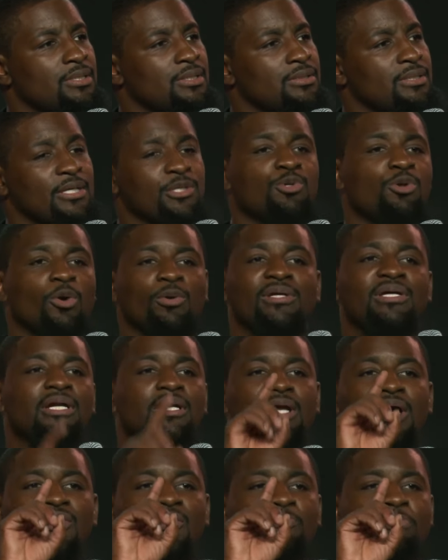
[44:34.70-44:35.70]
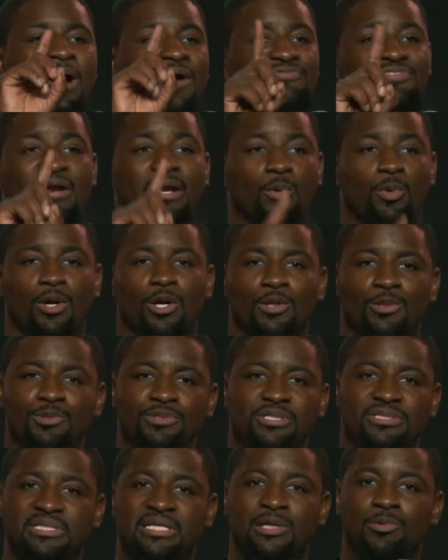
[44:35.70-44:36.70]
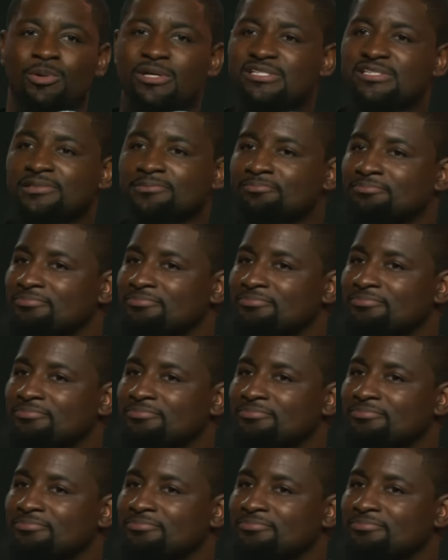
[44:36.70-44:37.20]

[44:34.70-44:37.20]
that you don't need another prophetic word, you just need wisdom.